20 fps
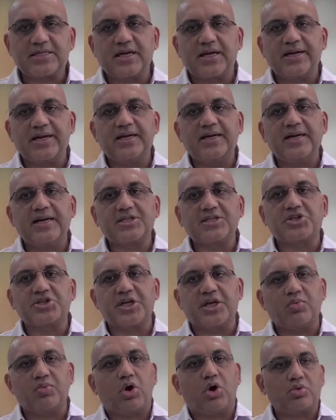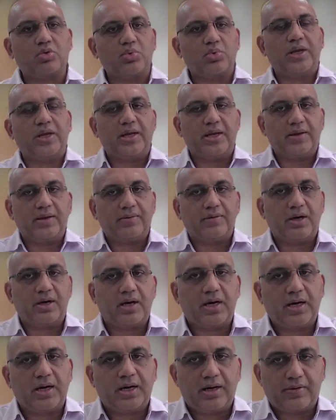the industry what we
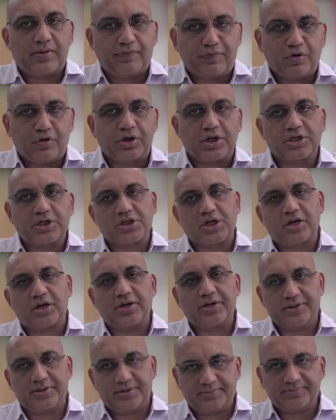focus on.